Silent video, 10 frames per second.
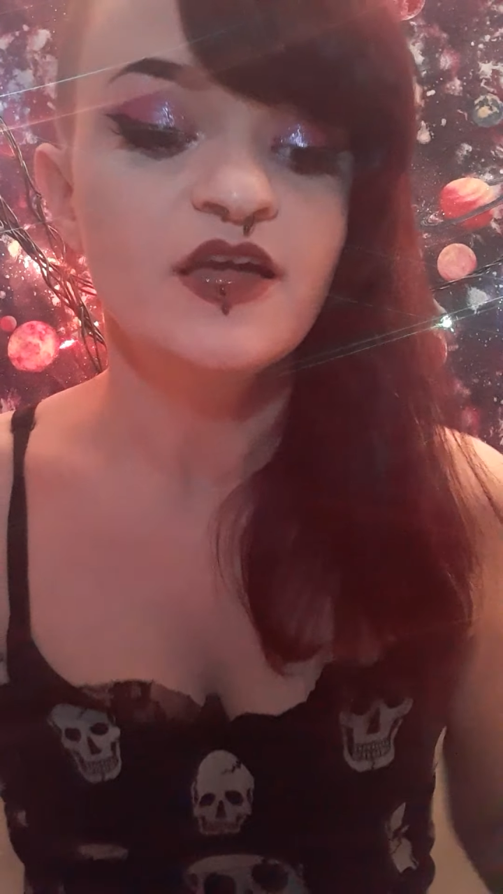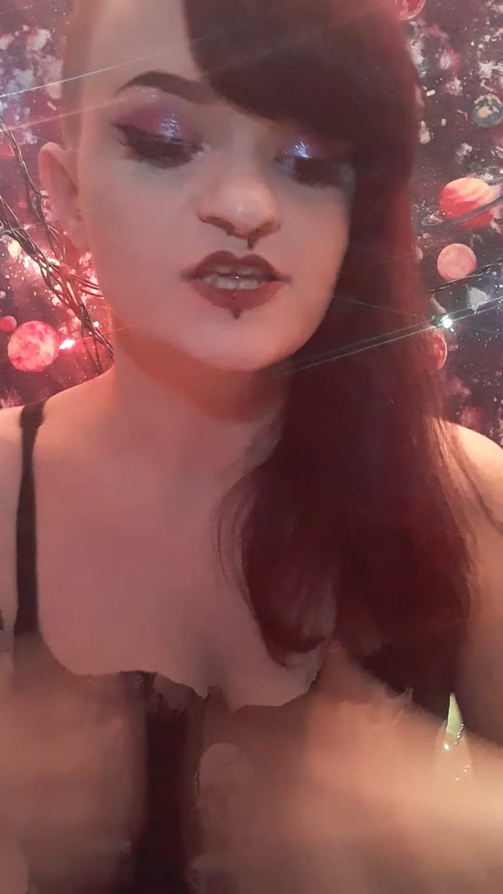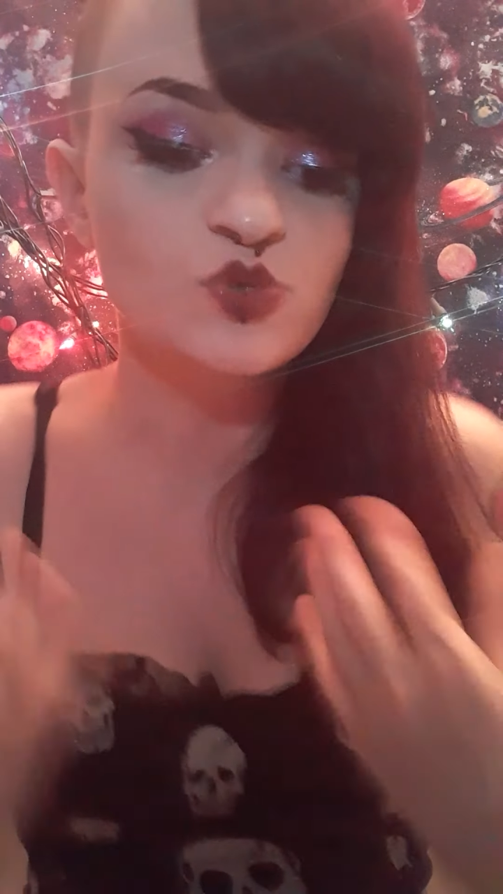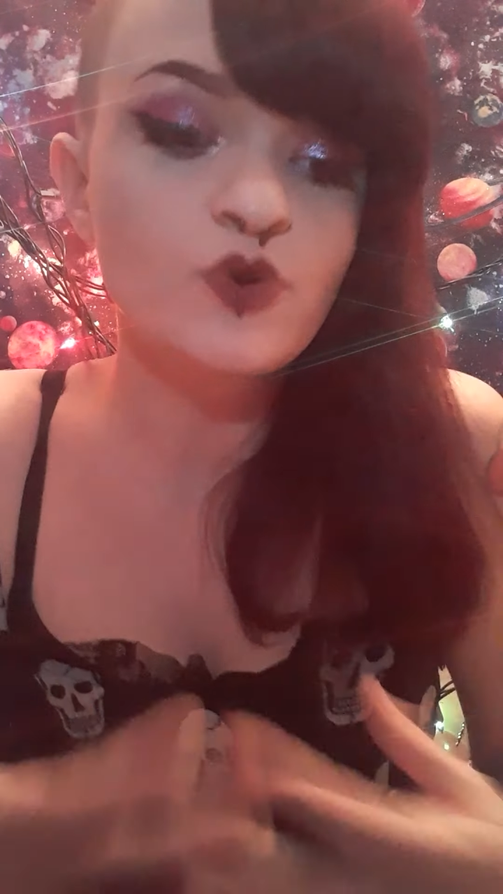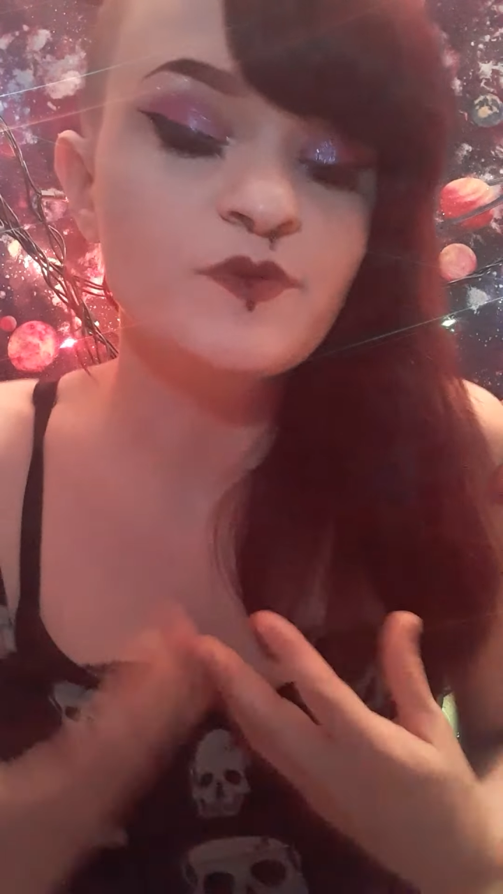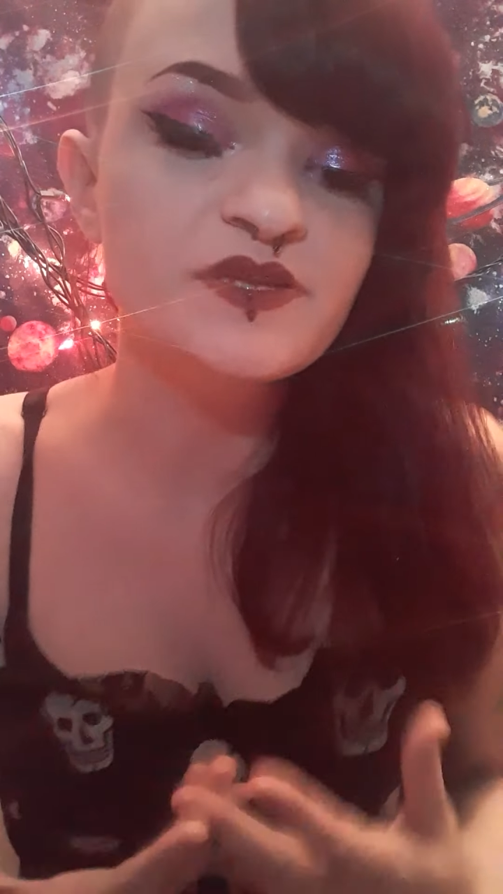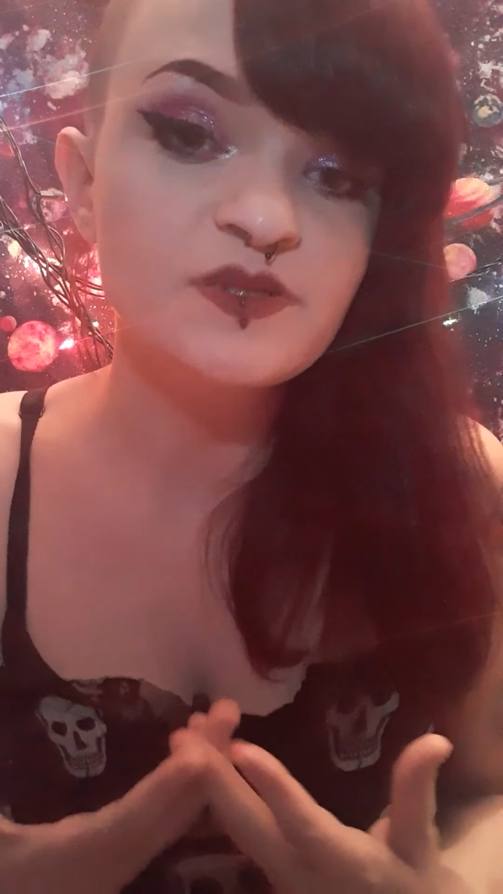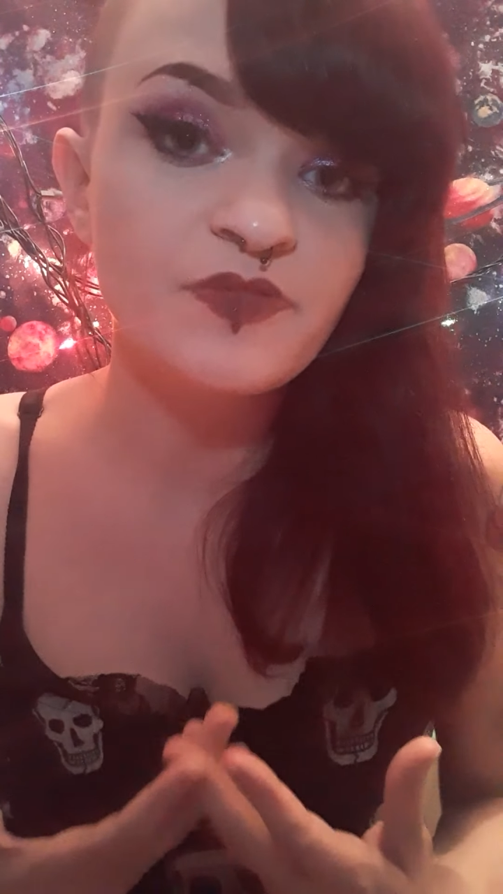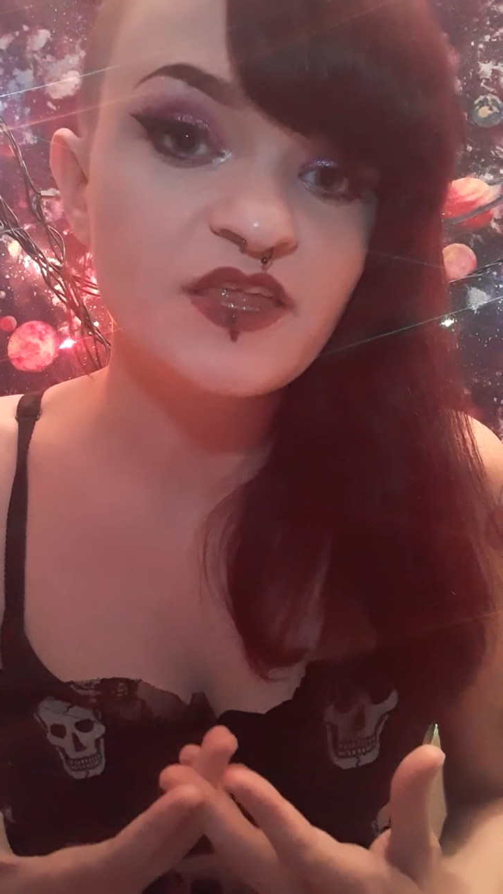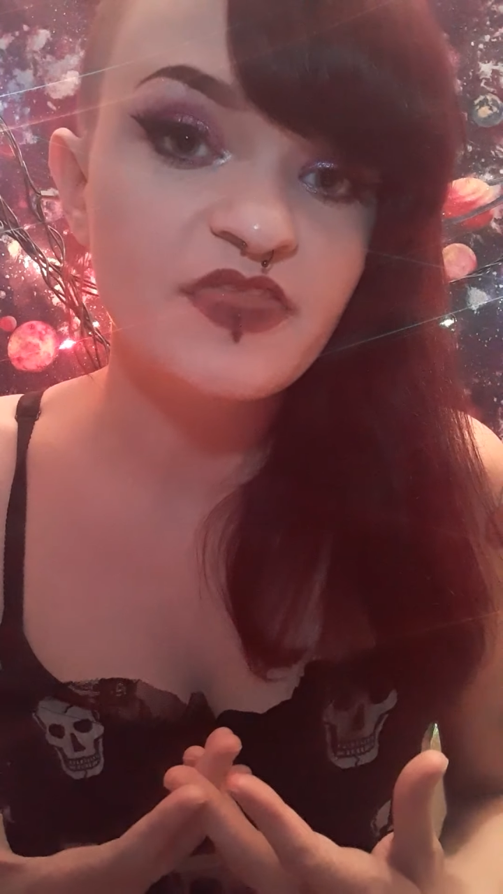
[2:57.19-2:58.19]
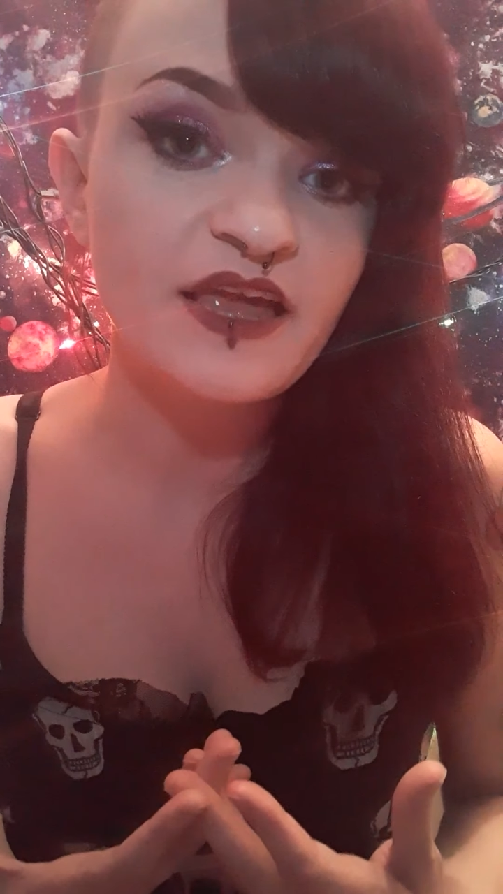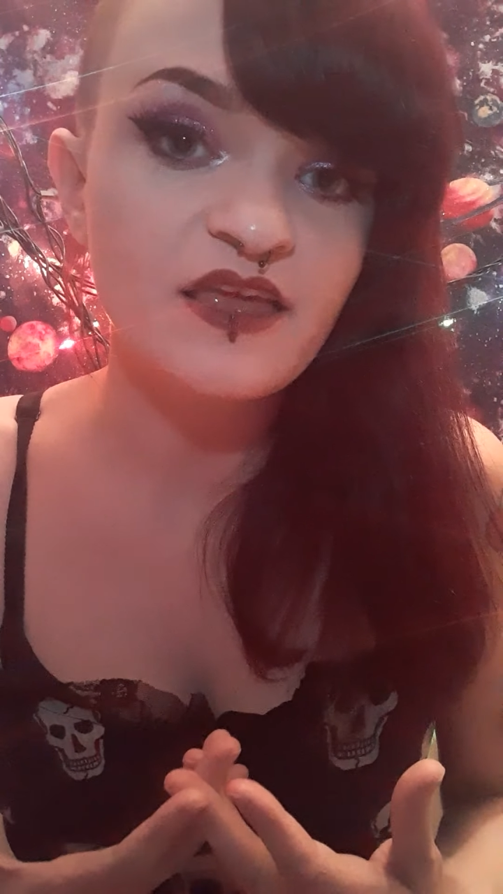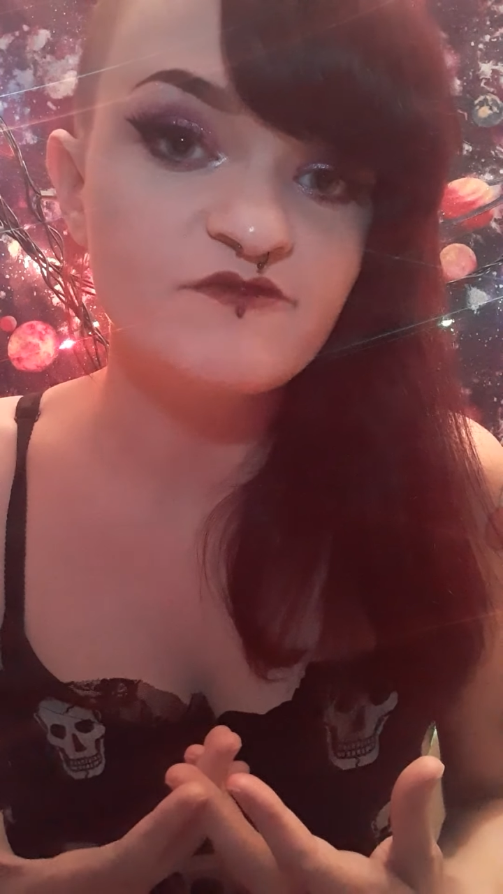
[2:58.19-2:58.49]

it's going to be something that